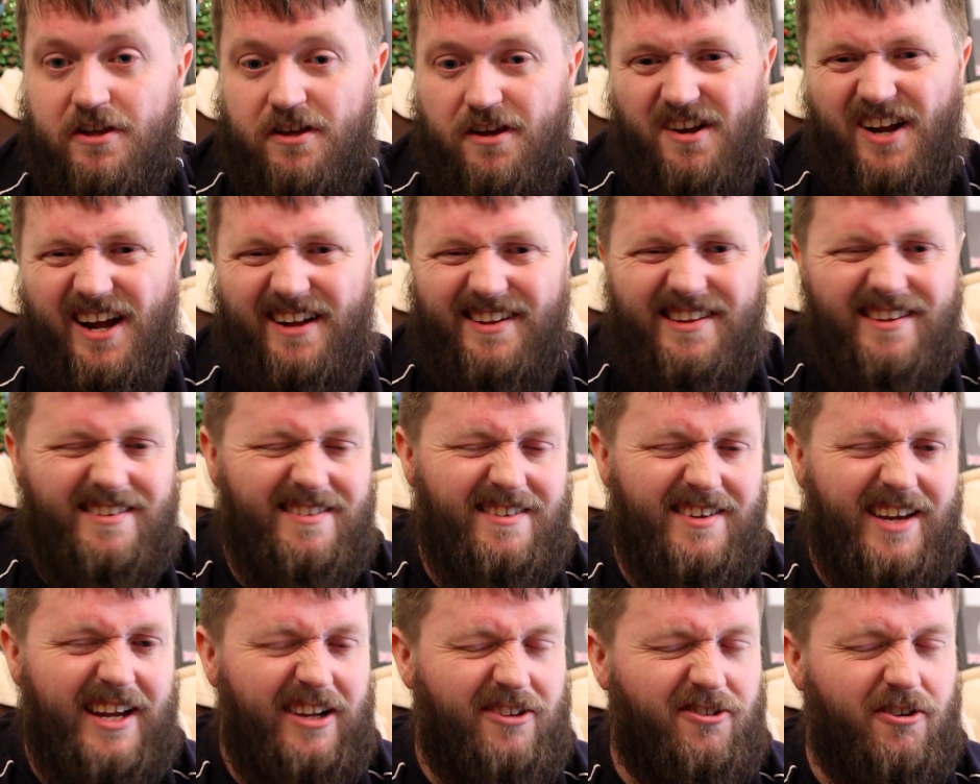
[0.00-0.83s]
You know, it
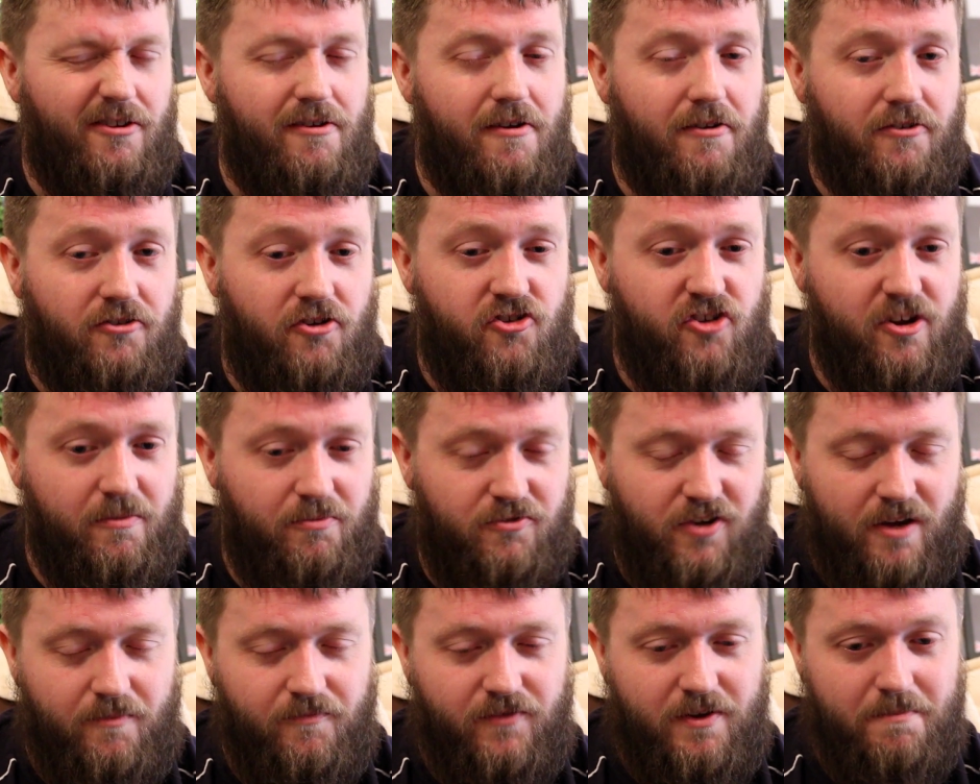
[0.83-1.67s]
doesn't take too long to
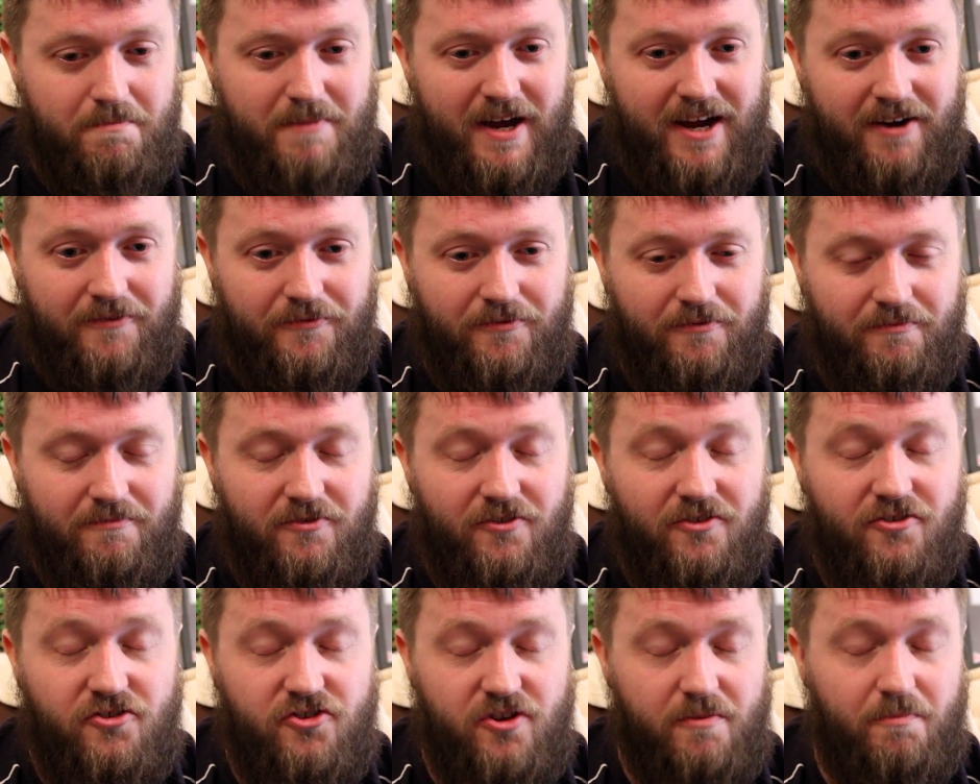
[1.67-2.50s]
ship something
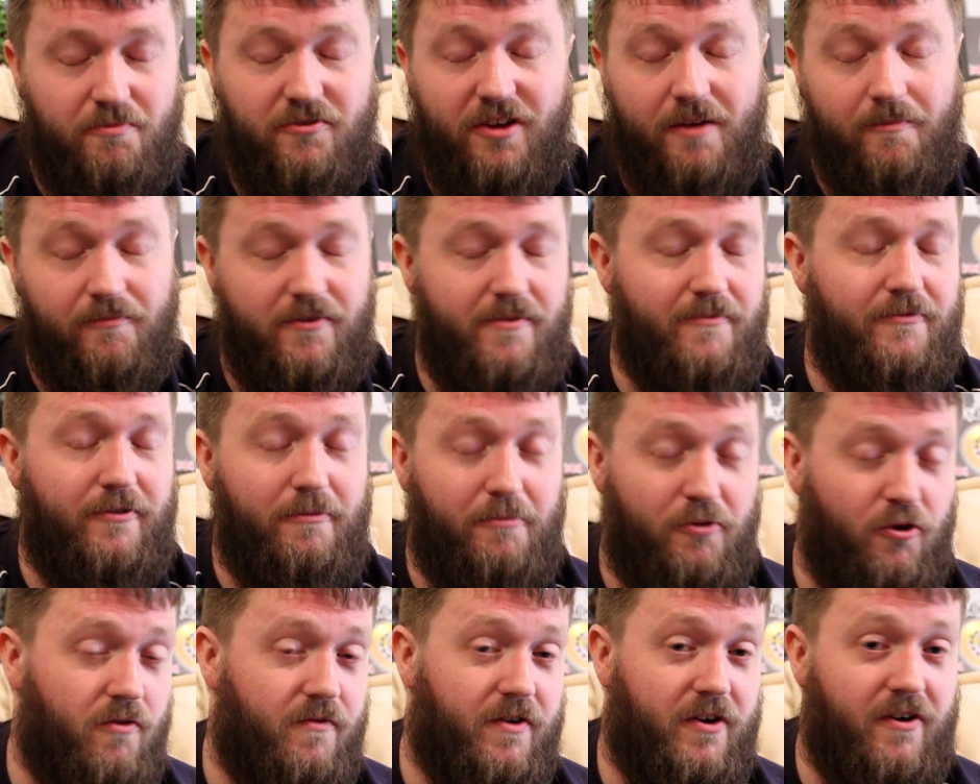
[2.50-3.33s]

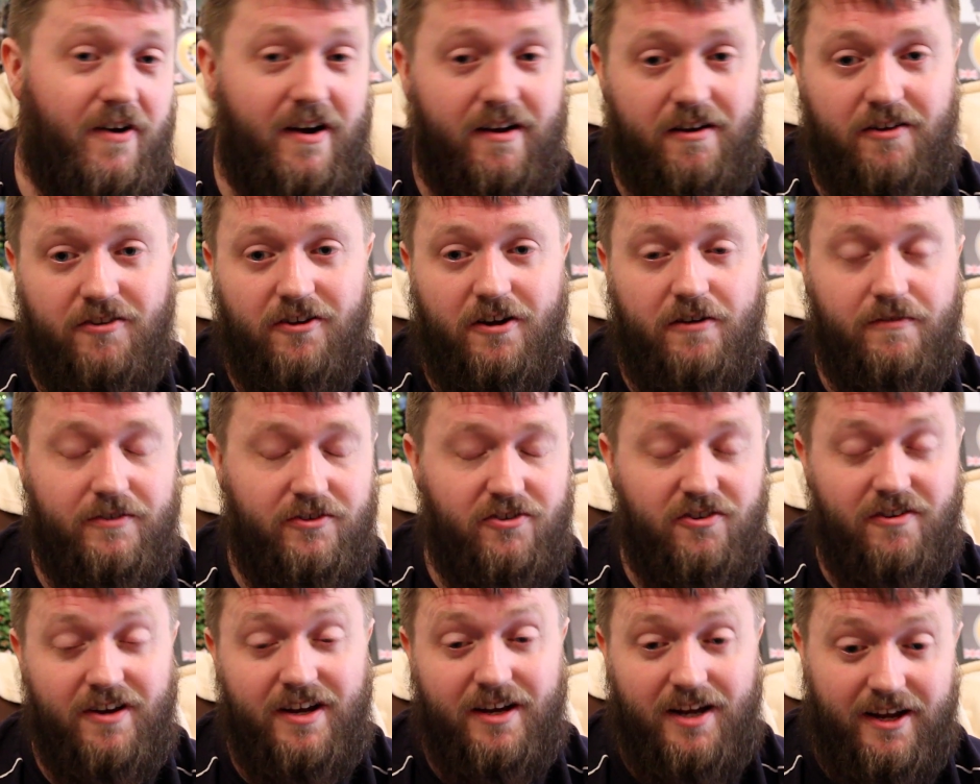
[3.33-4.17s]
from Northern Ireland over
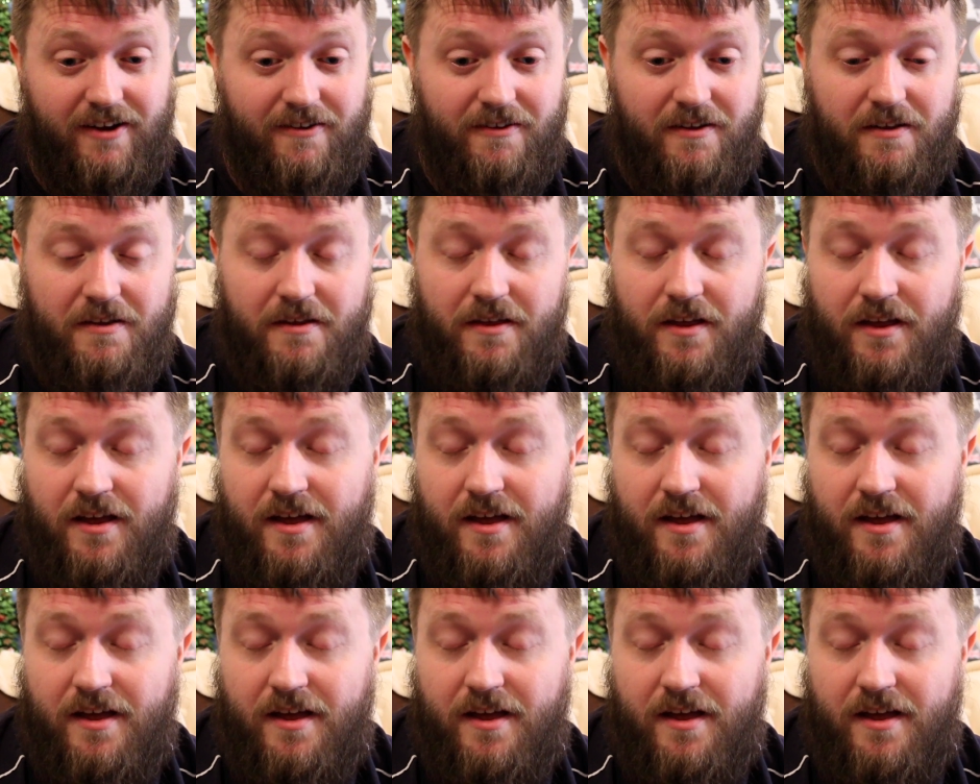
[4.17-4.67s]
to here now.